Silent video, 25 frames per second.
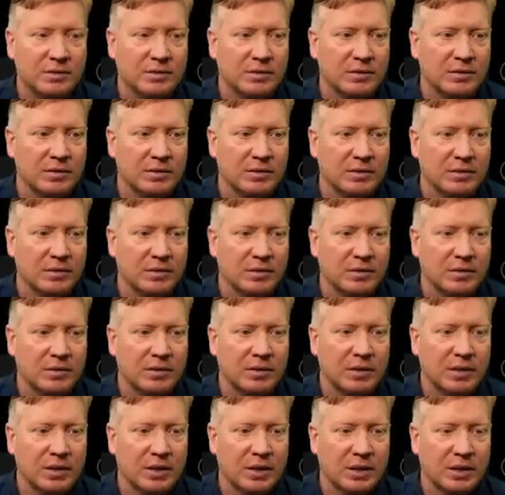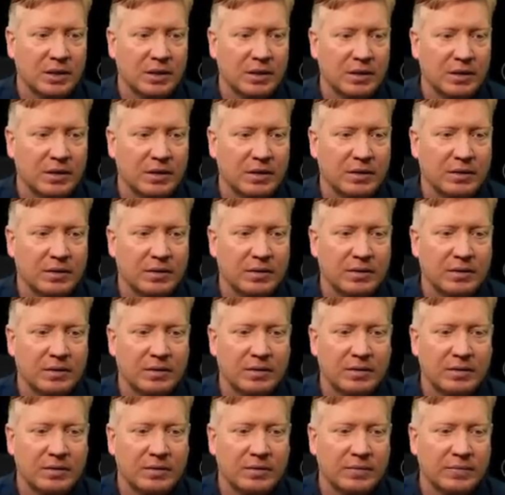
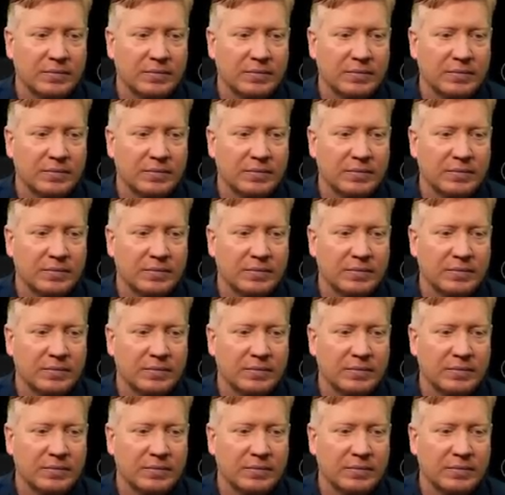(silence)